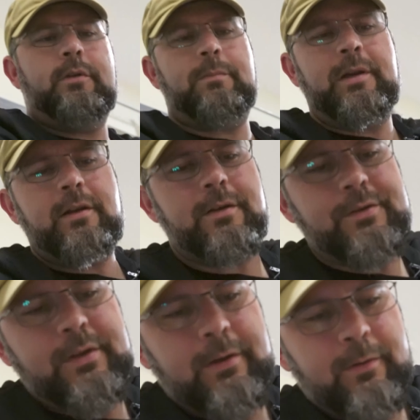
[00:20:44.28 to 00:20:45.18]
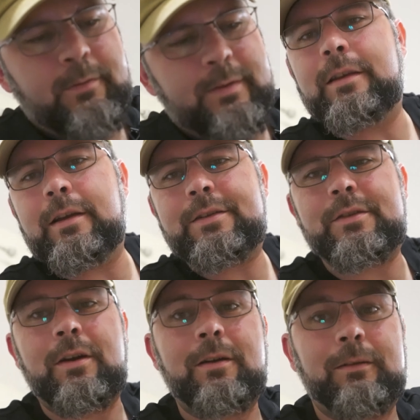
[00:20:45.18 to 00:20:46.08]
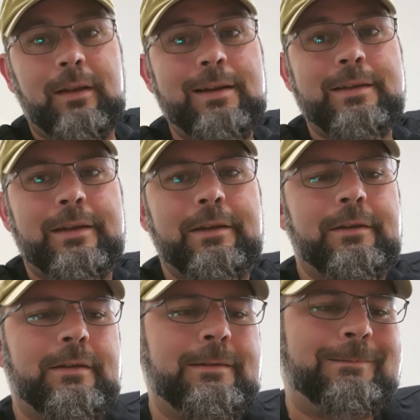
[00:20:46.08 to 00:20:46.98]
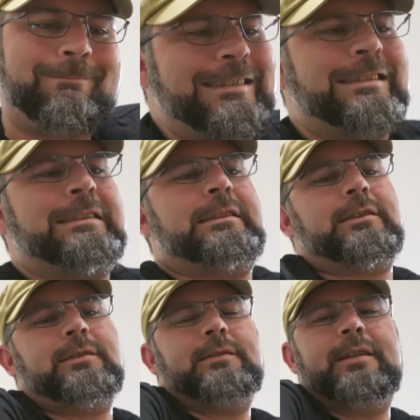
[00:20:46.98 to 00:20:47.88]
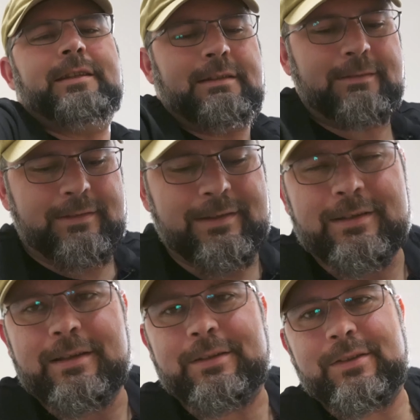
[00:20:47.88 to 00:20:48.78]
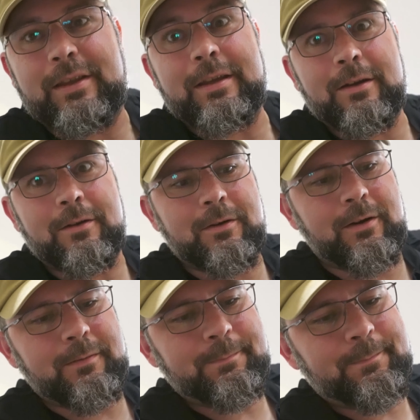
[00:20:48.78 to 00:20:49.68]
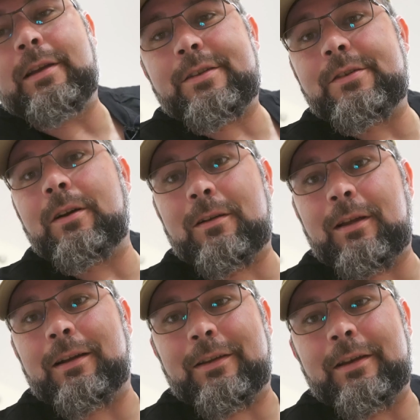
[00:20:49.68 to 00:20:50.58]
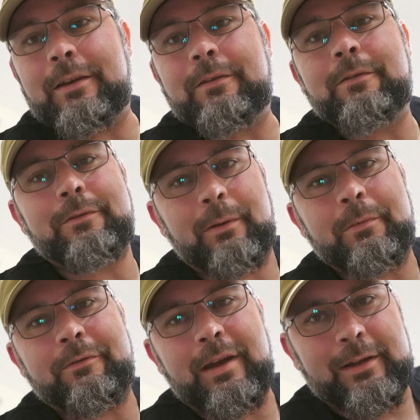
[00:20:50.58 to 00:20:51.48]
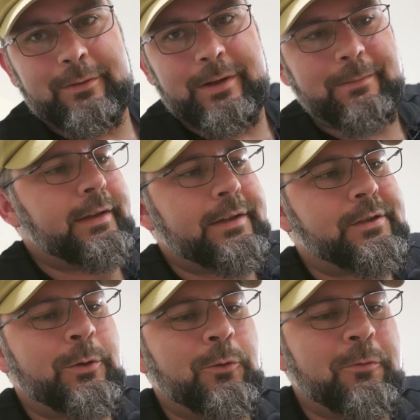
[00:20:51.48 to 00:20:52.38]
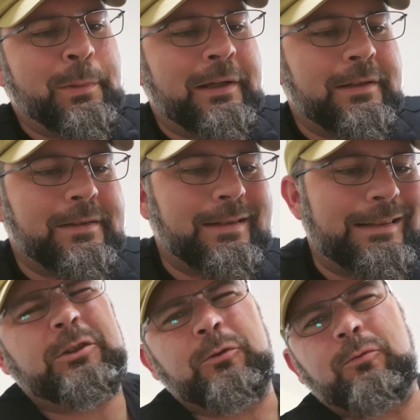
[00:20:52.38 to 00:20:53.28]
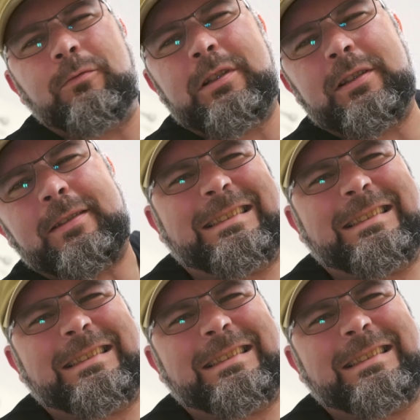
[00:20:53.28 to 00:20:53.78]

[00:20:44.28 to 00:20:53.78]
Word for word: would appear as though the nuts are Loctited. Oh! Ah, yes, they are. The nuts are Loctited from the factory. And that's cool because, oh, good